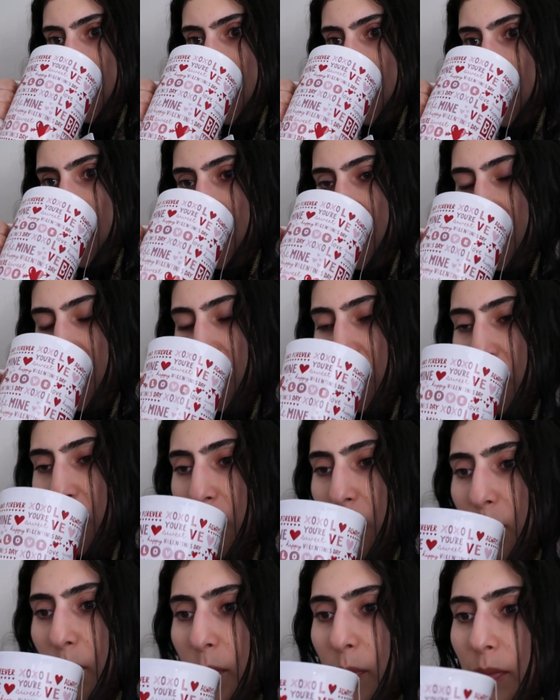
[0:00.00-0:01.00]

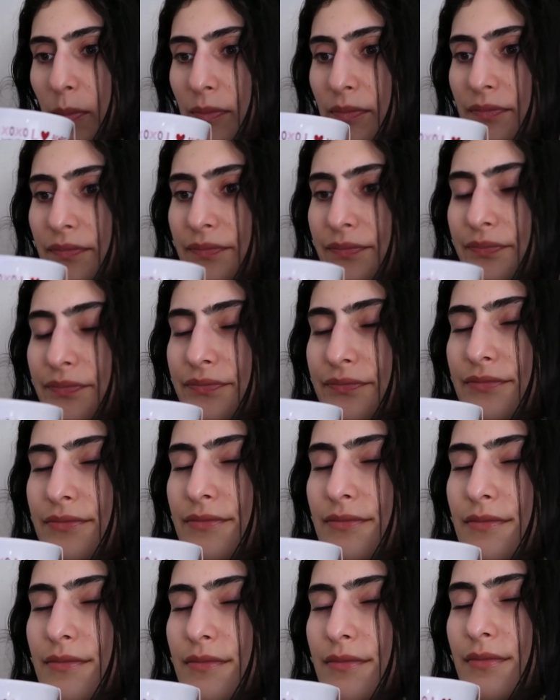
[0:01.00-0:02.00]

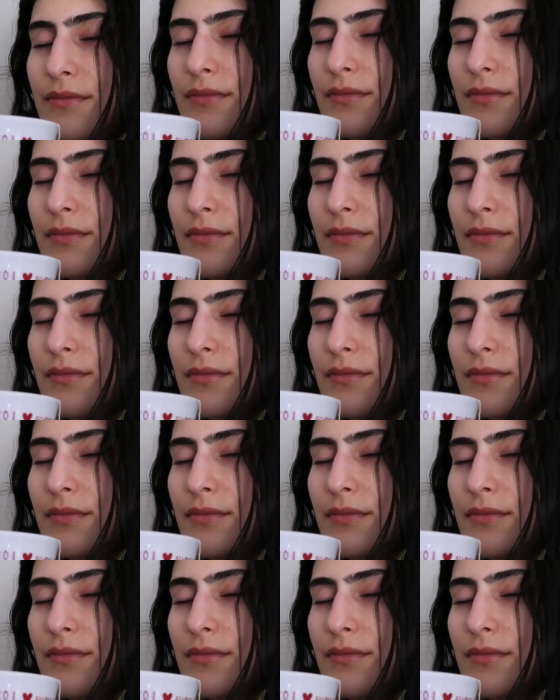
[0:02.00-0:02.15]
Nobody speaks.